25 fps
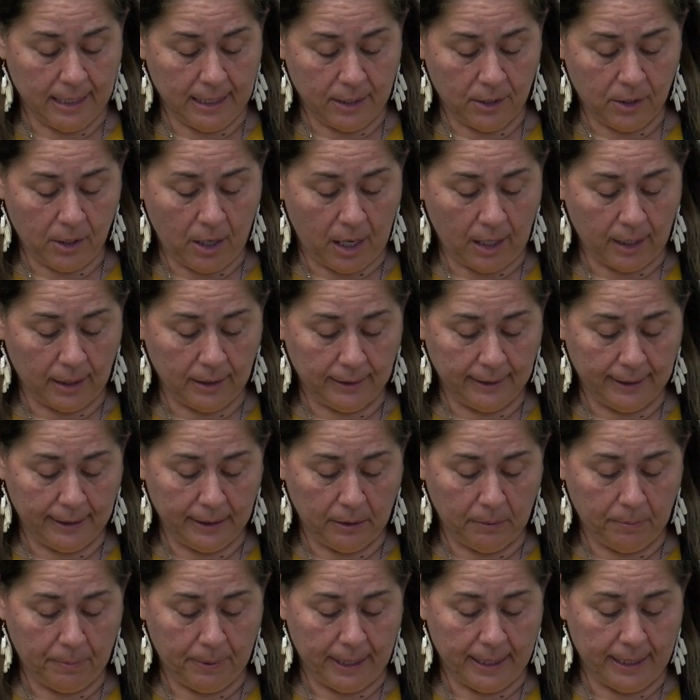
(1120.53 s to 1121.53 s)
talk a
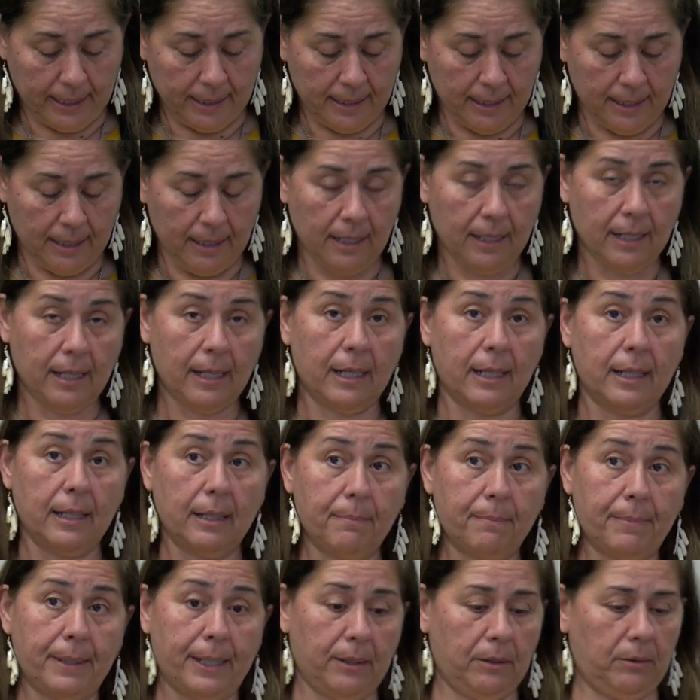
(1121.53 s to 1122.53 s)
little bit
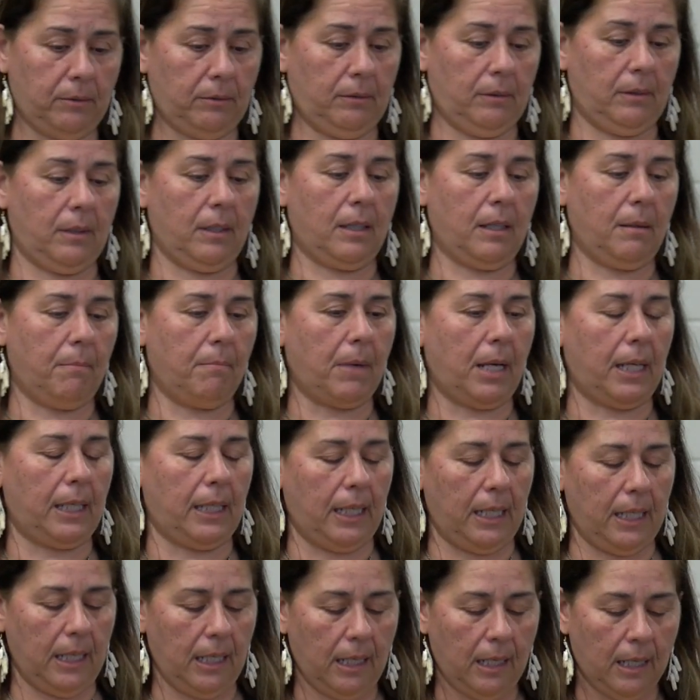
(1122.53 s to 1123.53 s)
about the
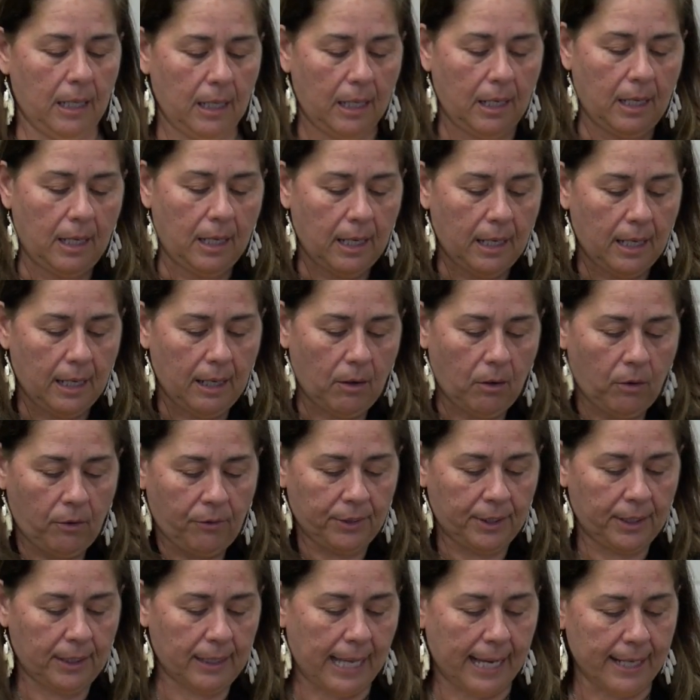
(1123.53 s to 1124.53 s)
money. Over
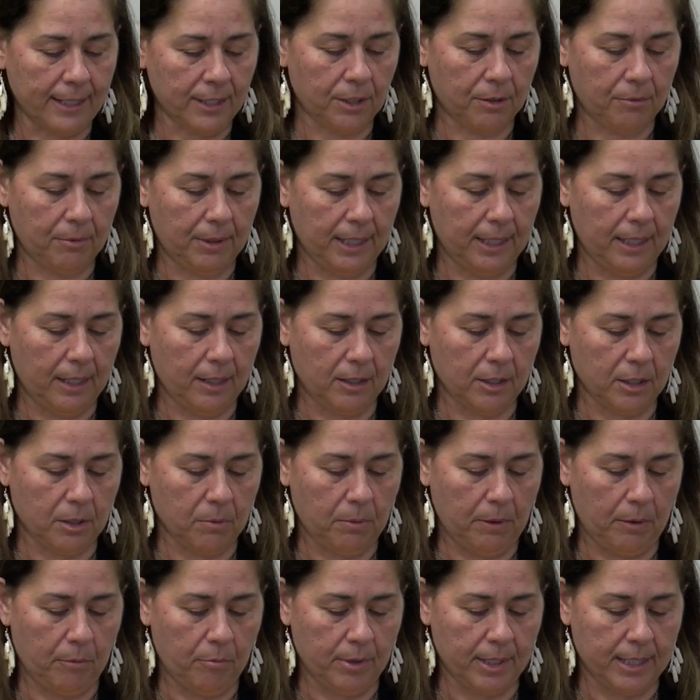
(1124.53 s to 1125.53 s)
the last 3 years,
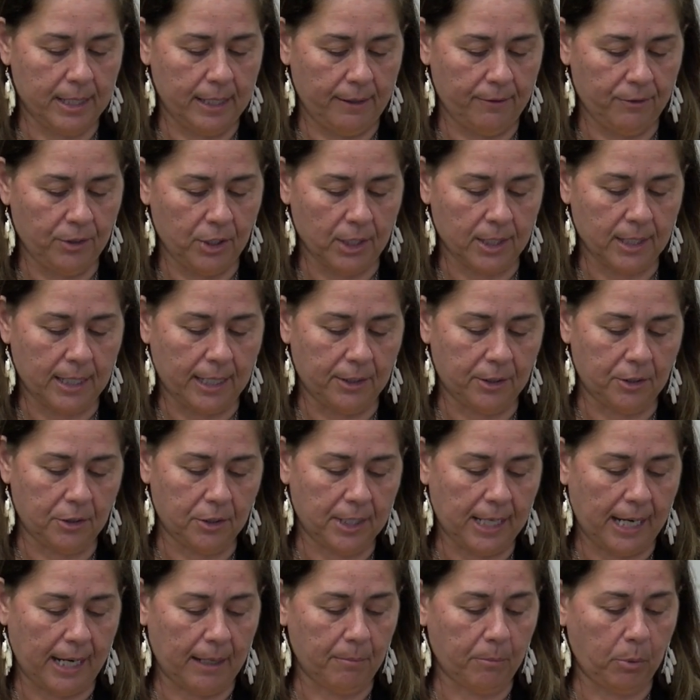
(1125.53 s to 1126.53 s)
we received just under
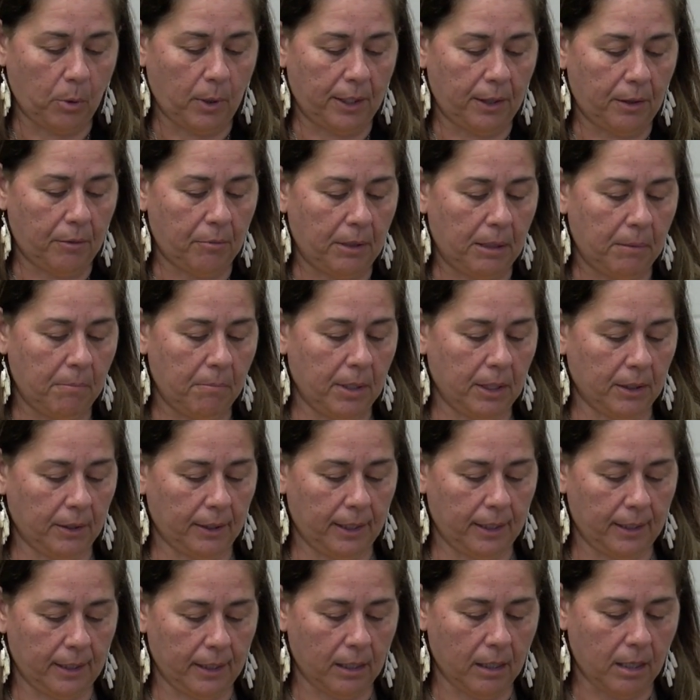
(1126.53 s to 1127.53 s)
$10.3
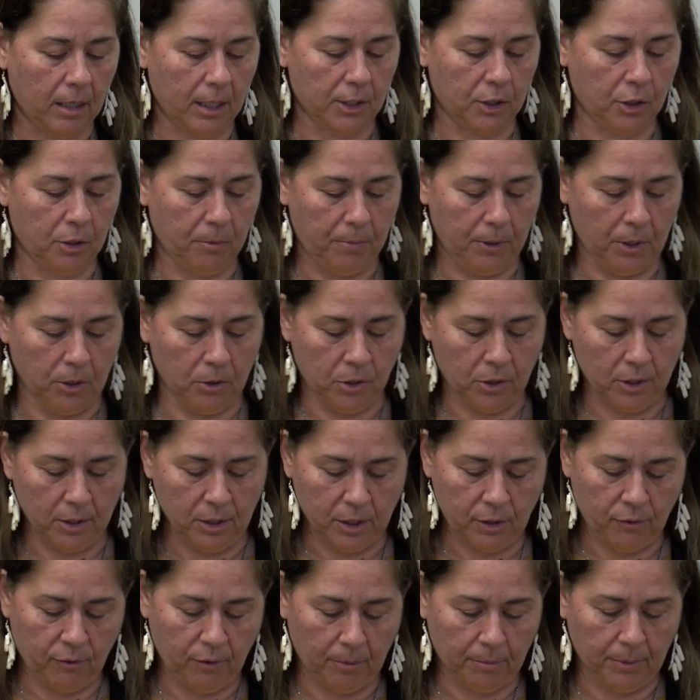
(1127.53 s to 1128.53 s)
million in
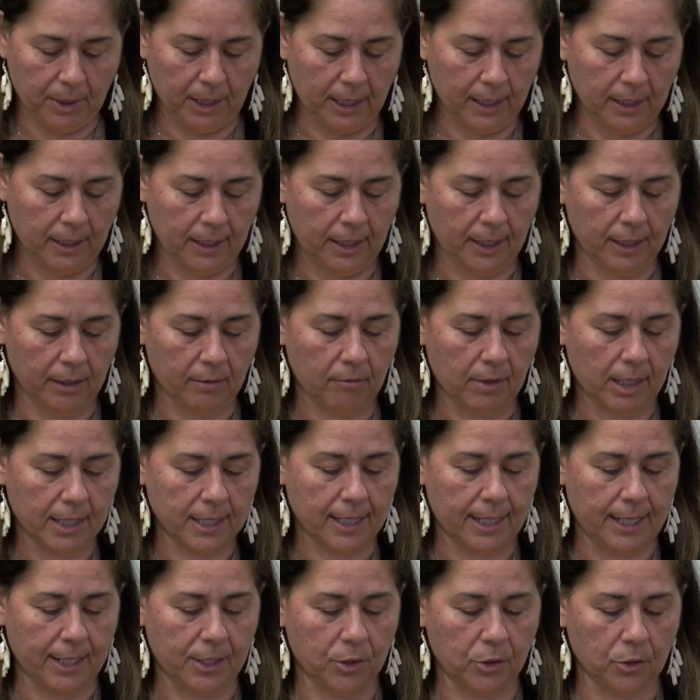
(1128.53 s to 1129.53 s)
contributions from the Indian
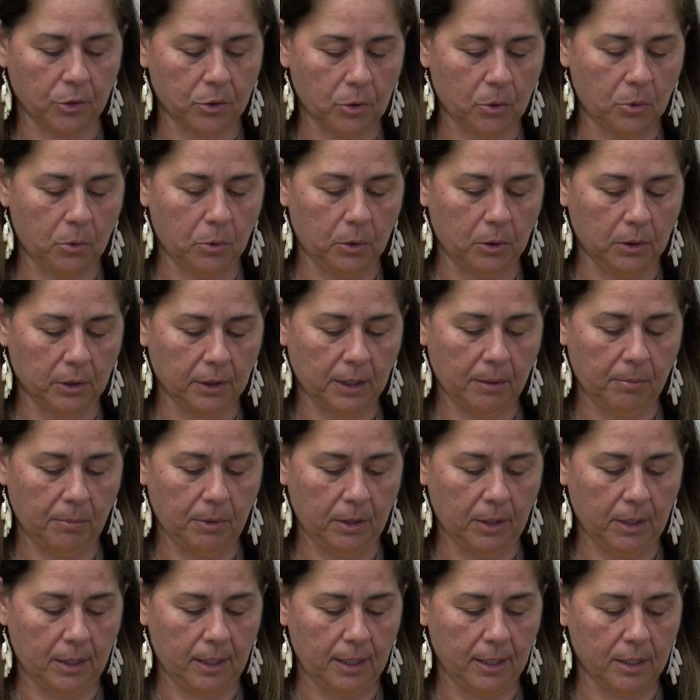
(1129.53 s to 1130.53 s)
Residential School
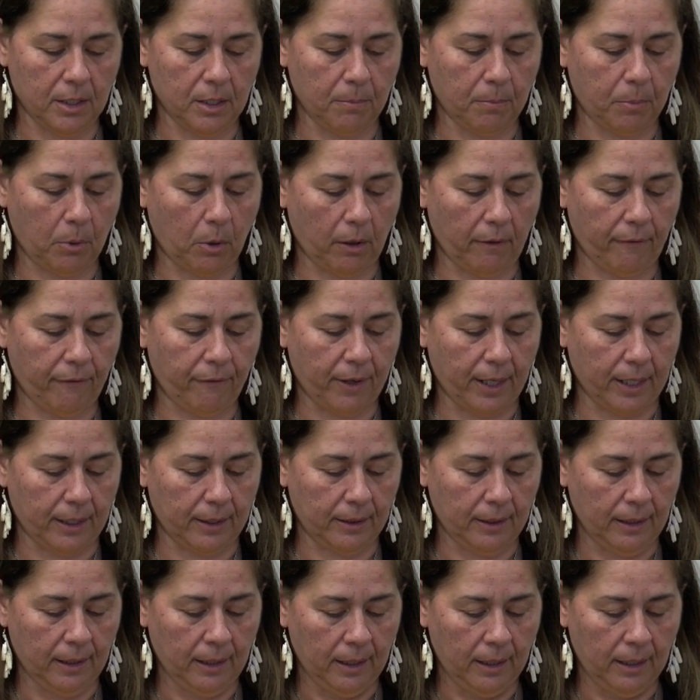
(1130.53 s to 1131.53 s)
Community Support Fund.
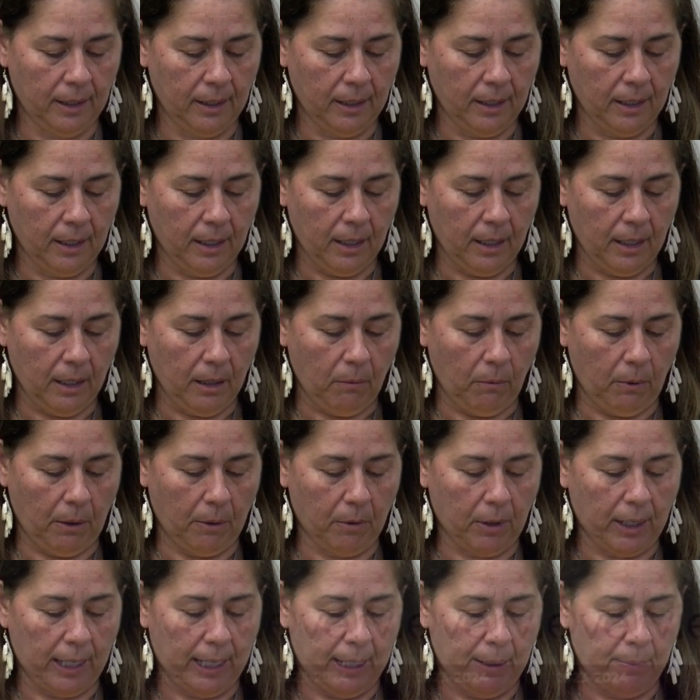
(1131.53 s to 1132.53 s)
We
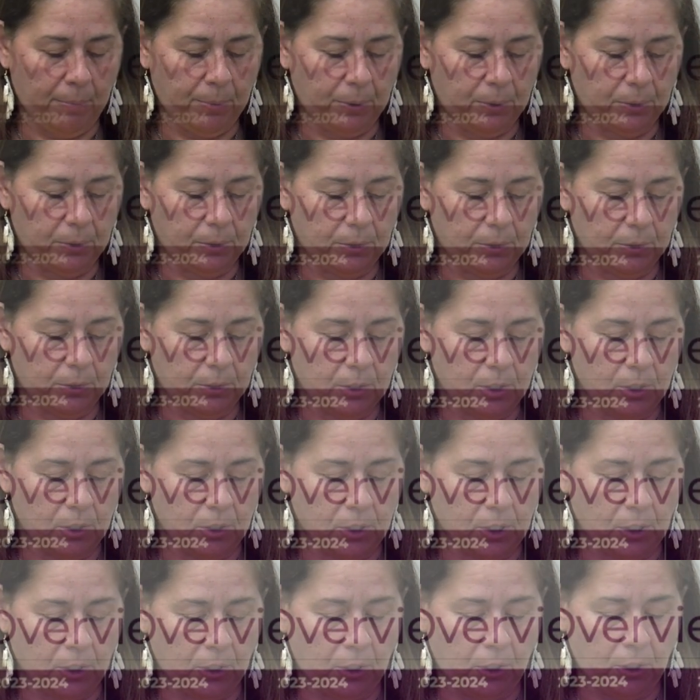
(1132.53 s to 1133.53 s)
were able to
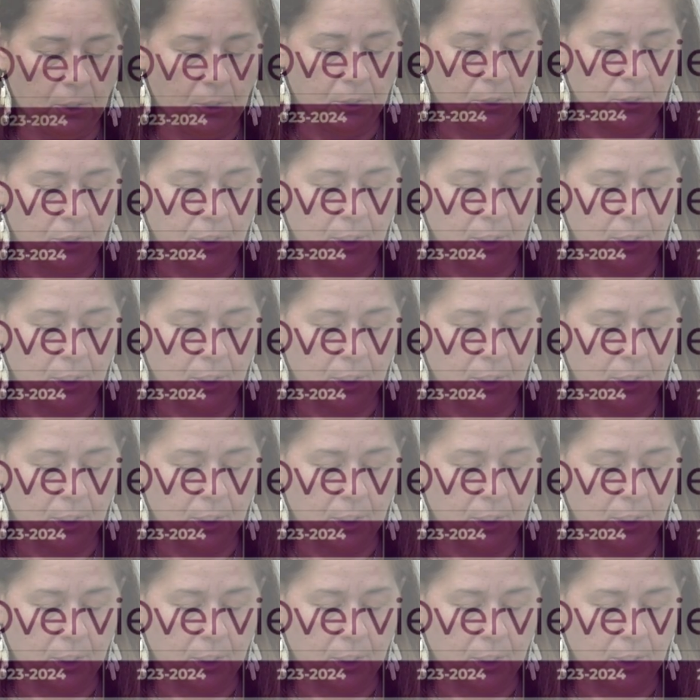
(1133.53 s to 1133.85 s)
secure